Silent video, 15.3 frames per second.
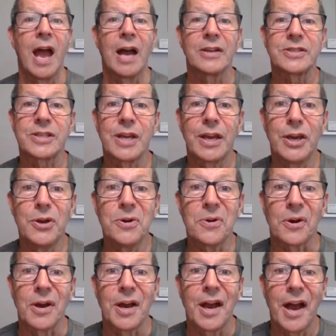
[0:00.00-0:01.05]
I'll say,
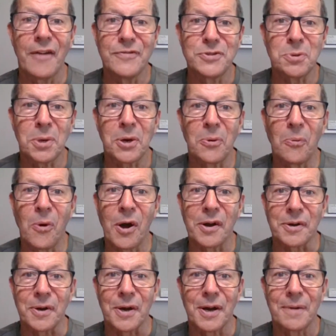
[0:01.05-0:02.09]
here, have a drink of
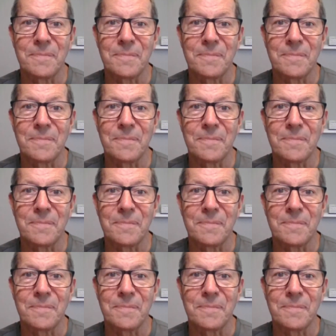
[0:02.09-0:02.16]
water.